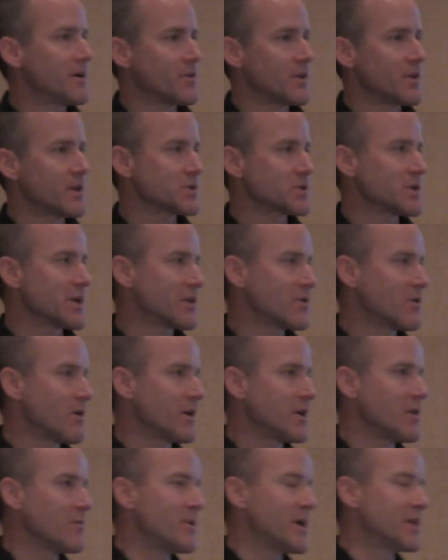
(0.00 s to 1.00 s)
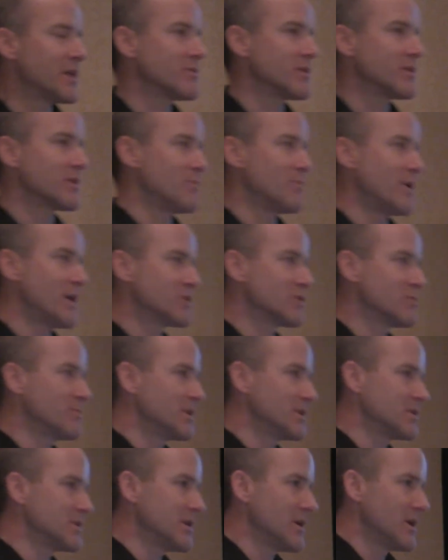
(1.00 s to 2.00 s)
things like goniometric
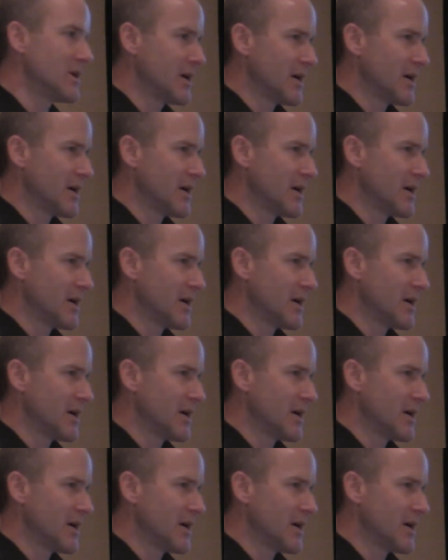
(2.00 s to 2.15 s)
measurement.